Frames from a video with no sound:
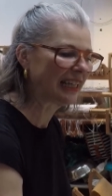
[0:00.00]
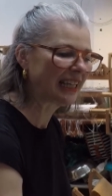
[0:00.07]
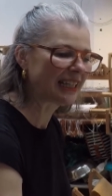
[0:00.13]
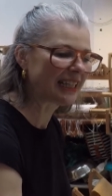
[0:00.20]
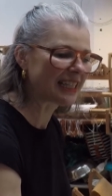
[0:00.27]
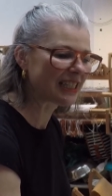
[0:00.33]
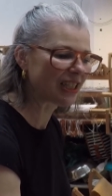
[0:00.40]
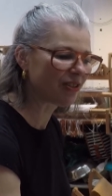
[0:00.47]

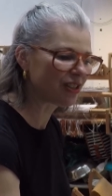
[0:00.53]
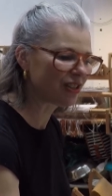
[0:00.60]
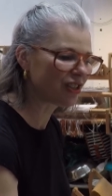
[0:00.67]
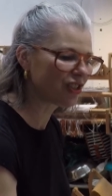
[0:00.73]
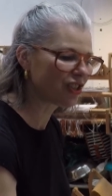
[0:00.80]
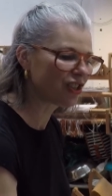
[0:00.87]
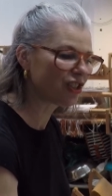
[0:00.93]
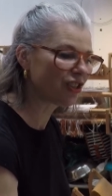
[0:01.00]
That's how I
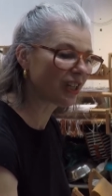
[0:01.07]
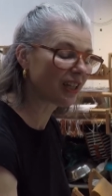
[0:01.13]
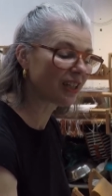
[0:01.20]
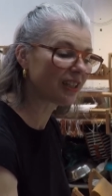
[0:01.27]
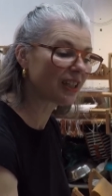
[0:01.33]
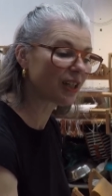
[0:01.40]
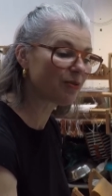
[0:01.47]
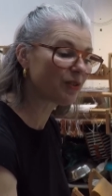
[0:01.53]
started doing it,
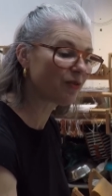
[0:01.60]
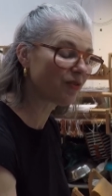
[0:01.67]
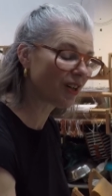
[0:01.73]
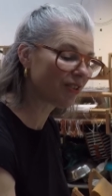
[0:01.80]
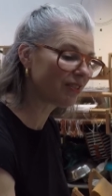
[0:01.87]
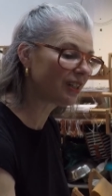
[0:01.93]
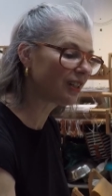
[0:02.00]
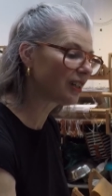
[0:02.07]
and I was
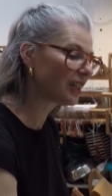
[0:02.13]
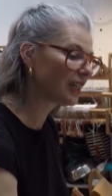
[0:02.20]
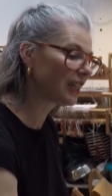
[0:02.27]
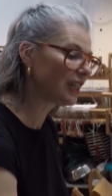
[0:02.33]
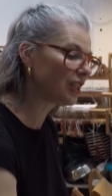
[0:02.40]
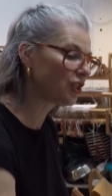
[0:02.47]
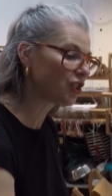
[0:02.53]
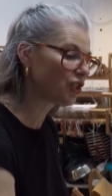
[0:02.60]
very
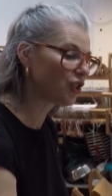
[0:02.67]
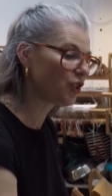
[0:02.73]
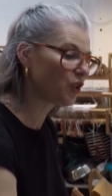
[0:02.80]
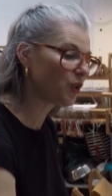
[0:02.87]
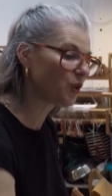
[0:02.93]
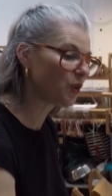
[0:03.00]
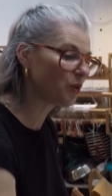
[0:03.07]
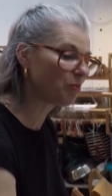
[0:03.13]
lucky
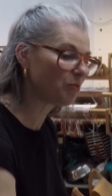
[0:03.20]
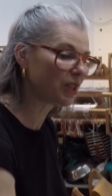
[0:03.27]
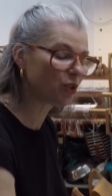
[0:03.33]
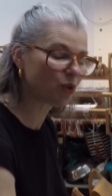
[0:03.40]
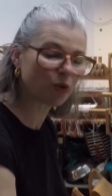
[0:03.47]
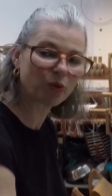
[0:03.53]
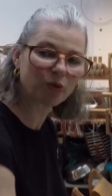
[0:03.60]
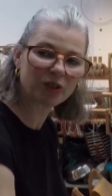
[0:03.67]
to be
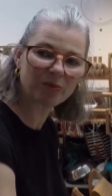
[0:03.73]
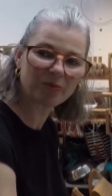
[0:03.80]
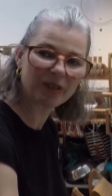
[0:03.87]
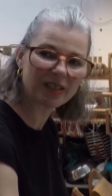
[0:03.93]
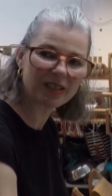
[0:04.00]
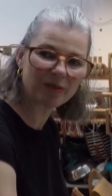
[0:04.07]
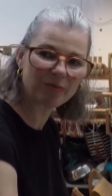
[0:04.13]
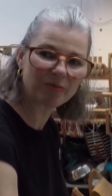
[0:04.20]
taught by
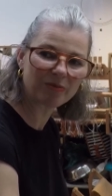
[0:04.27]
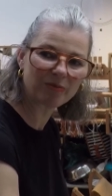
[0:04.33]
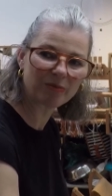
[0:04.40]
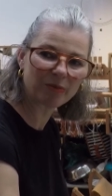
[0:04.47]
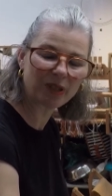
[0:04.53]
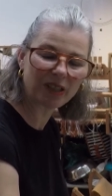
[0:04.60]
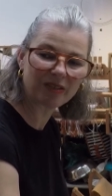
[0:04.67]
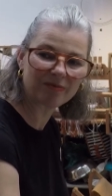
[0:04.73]
some
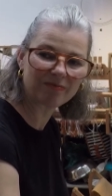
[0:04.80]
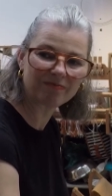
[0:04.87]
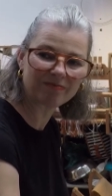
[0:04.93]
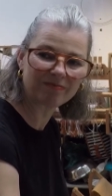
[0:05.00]
brilliant